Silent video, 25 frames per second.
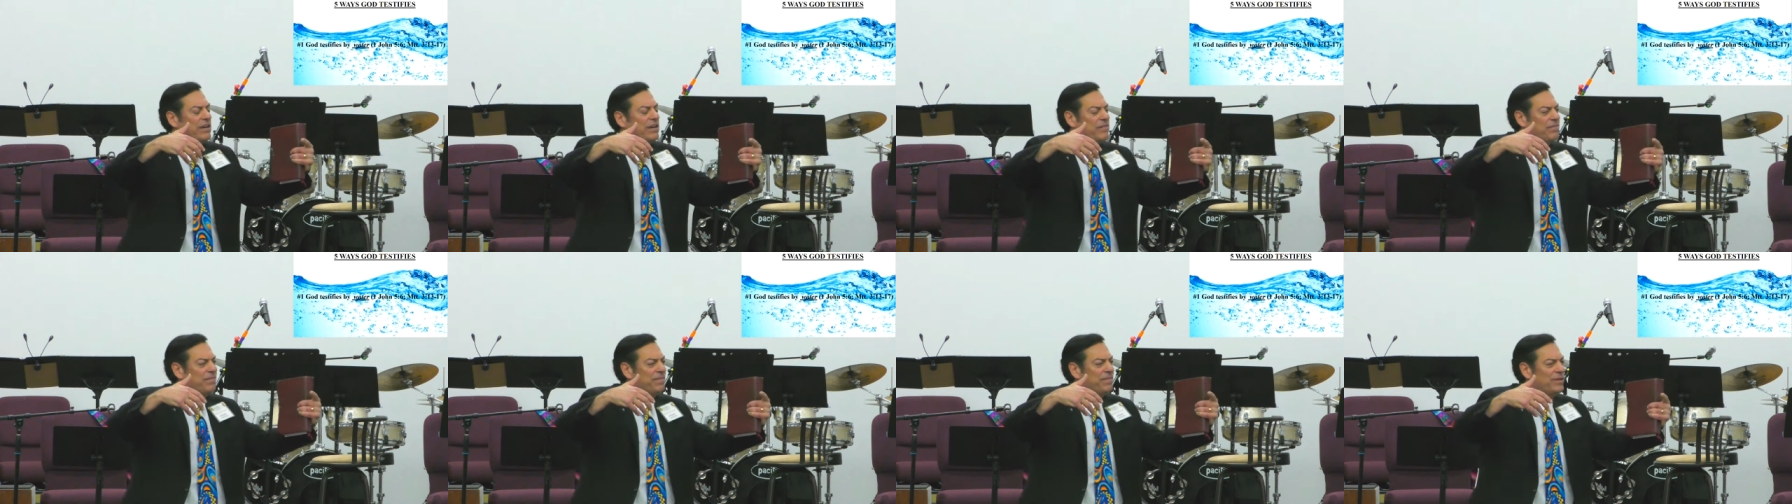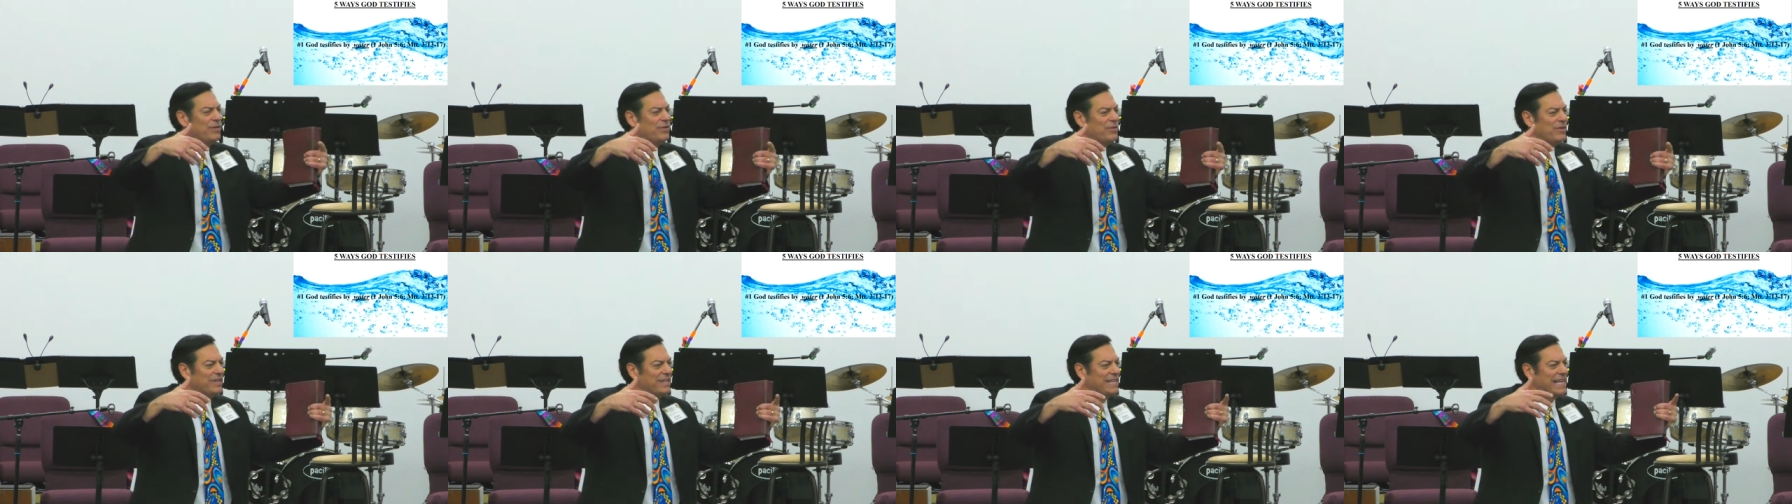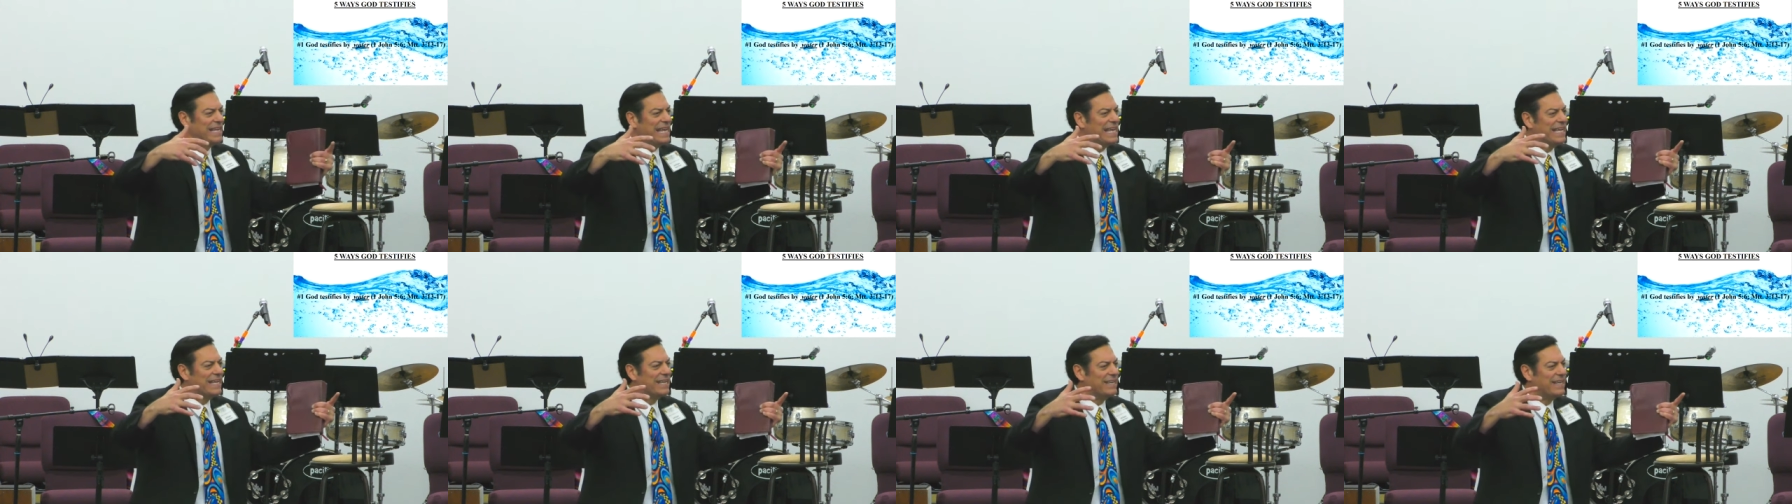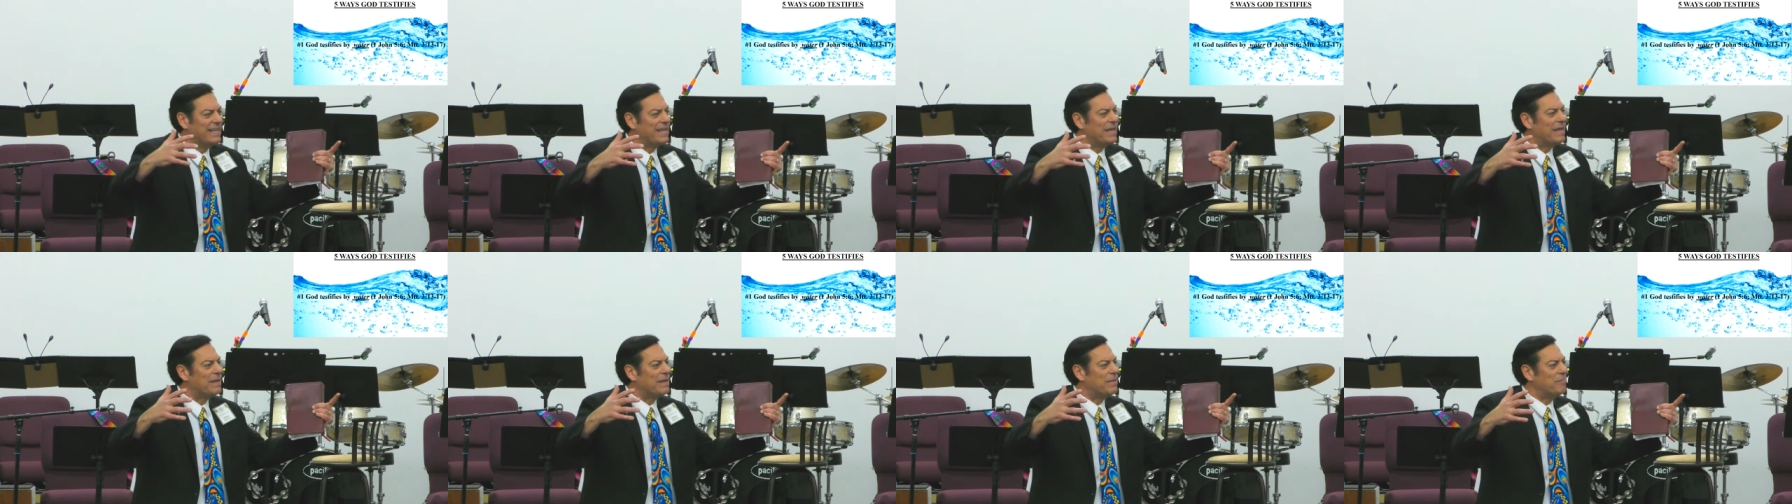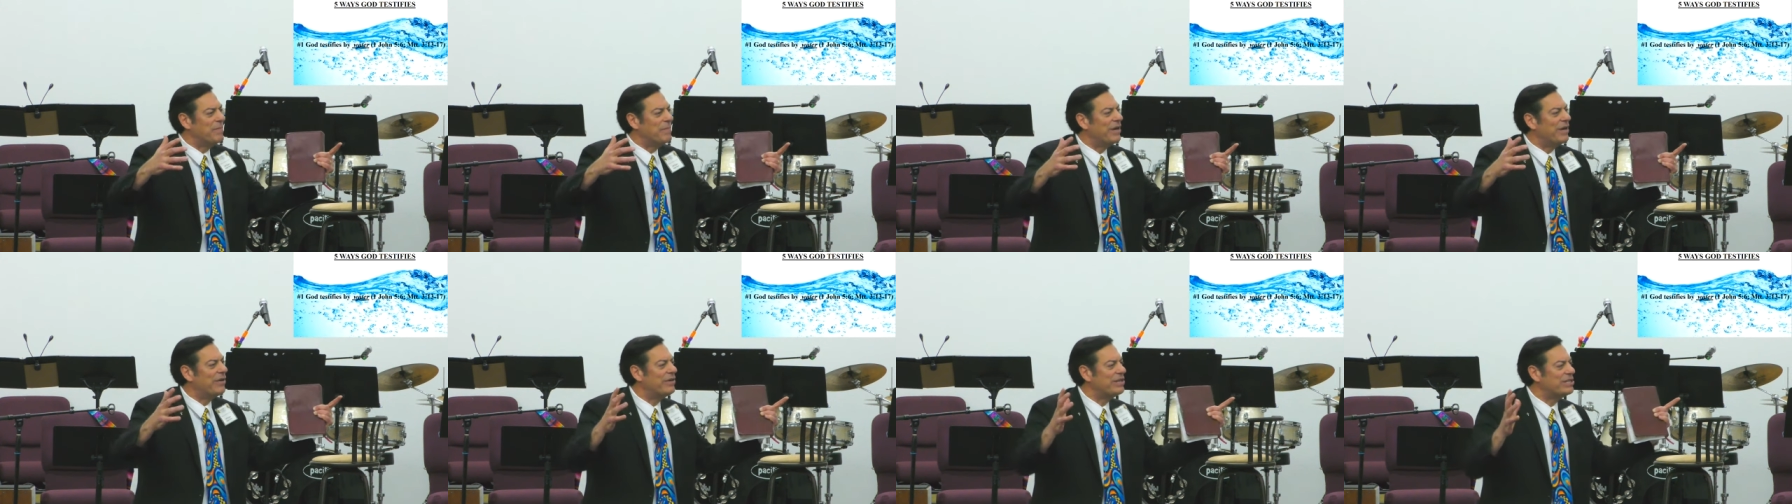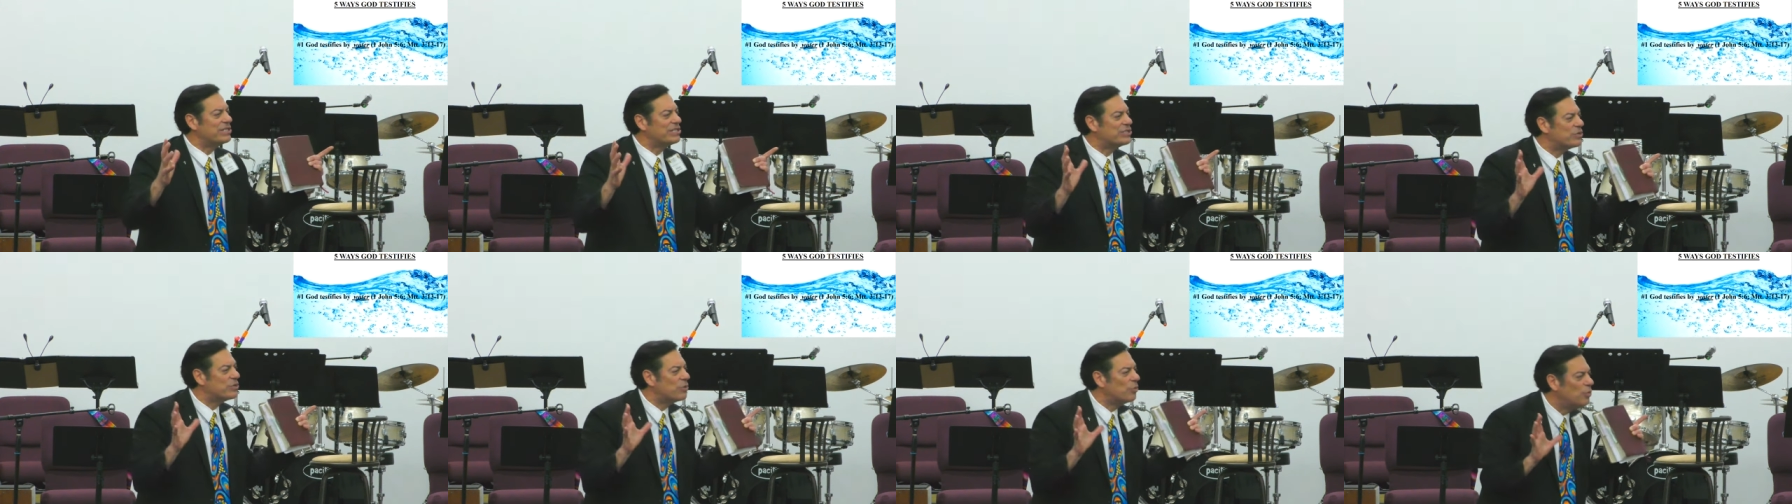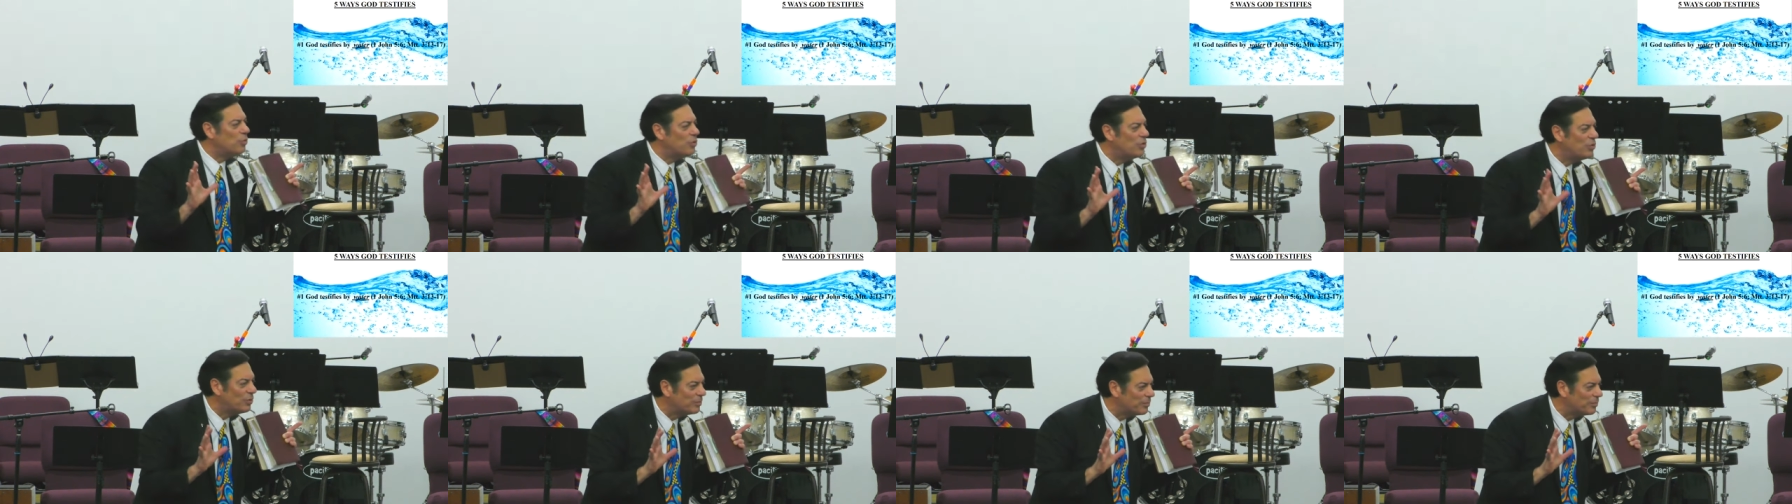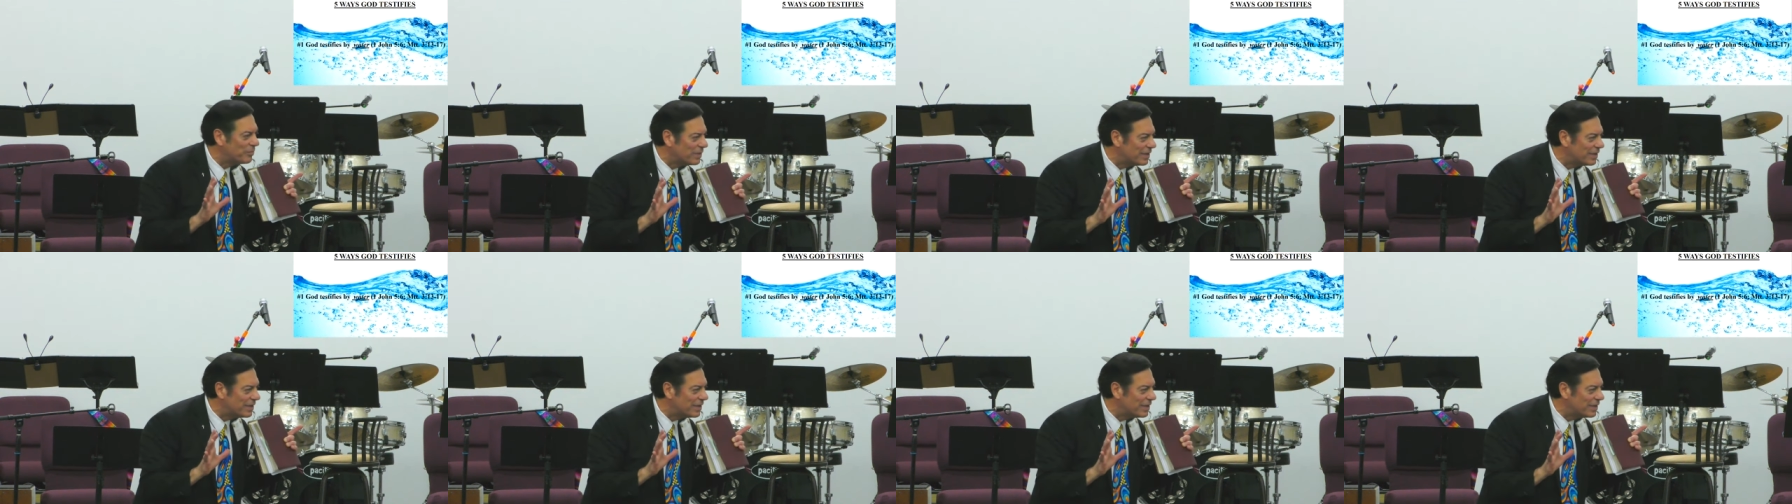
fluid in Mary's womb.